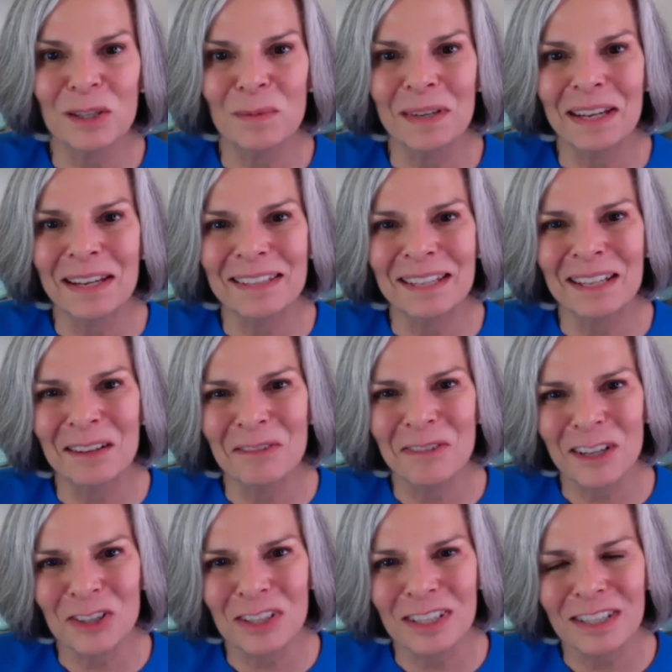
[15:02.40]
to me, as an
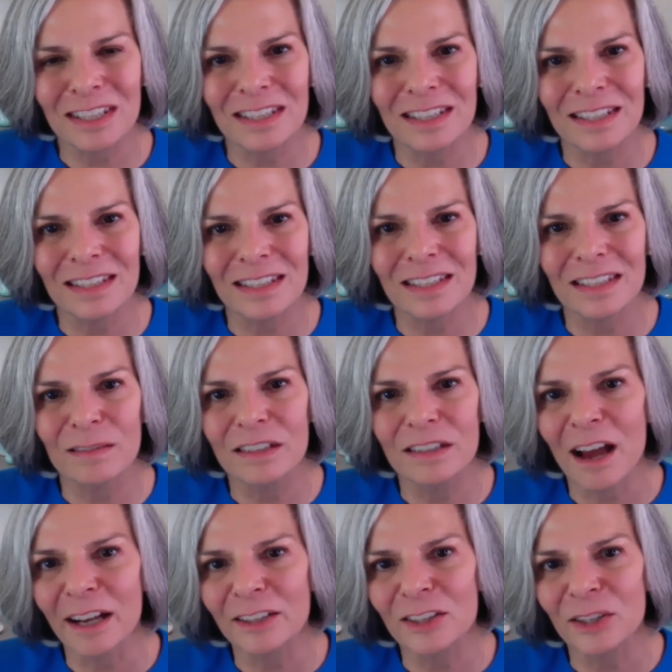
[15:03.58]
infectious disease
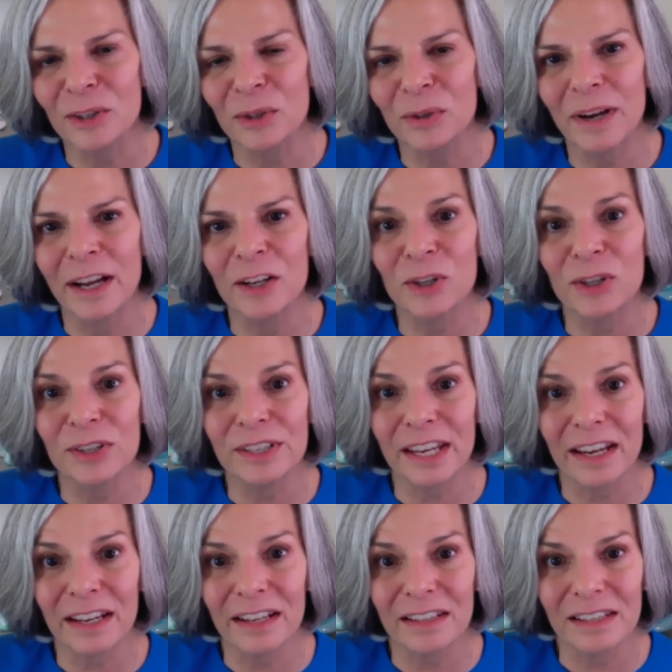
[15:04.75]
doctor who
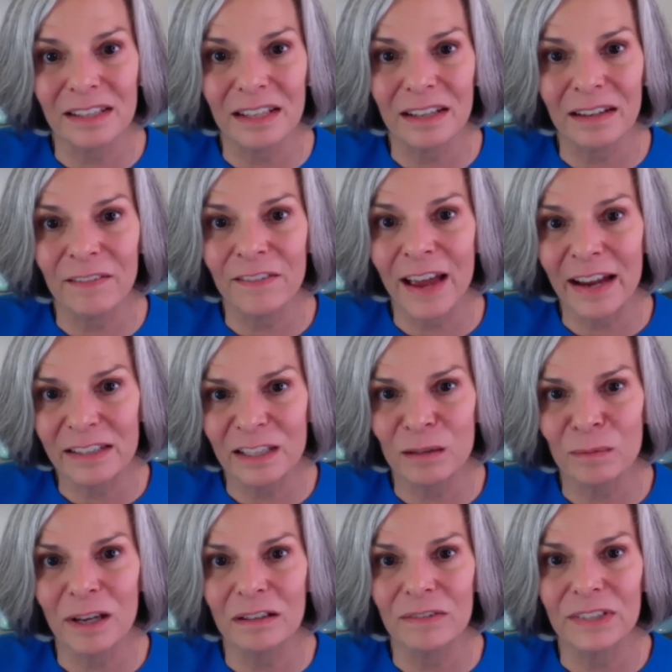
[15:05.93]
understands the vast
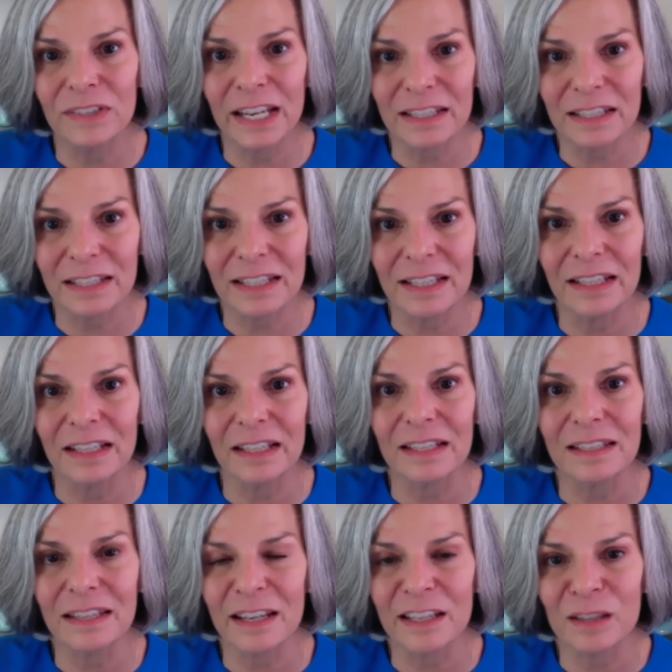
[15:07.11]
amount of testing and
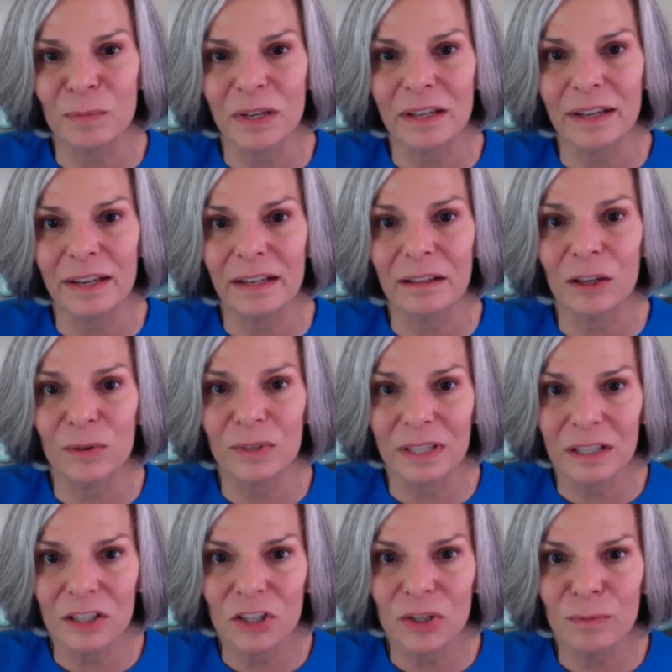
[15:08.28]
assessment that goes
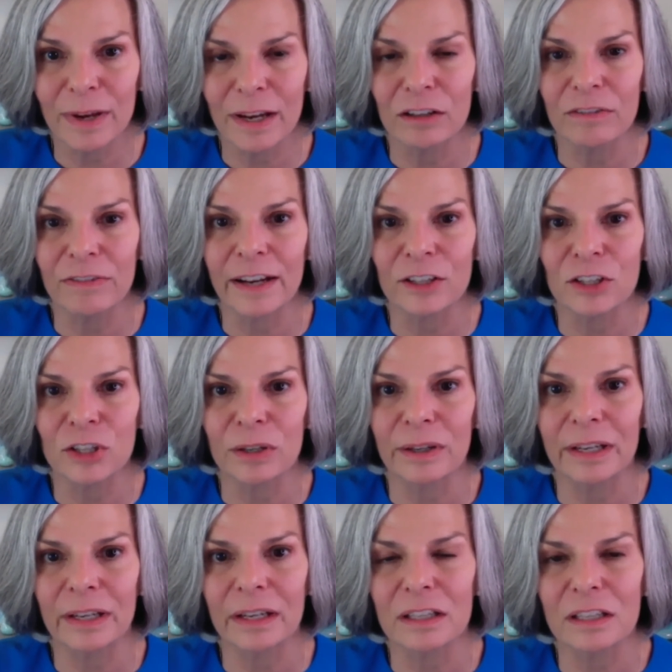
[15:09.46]
into
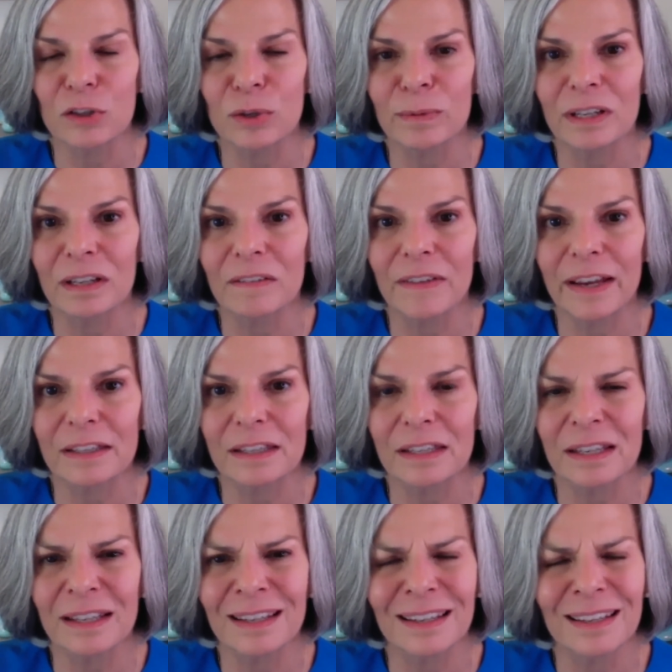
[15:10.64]
manufacturing and distributing a
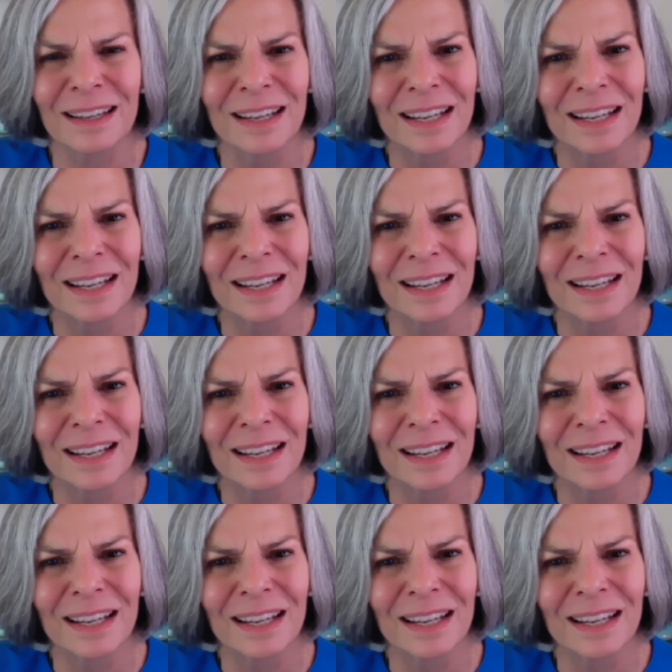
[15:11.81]
vaccine, that